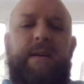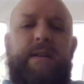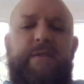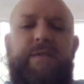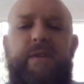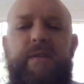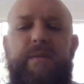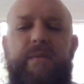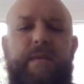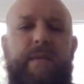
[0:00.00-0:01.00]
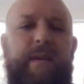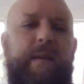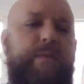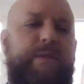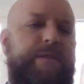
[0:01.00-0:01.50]
And so,
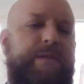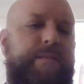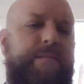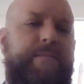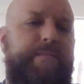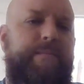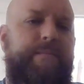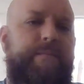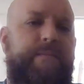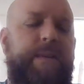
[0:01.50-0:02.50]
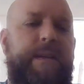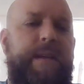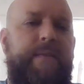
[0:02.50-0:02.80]
which is really,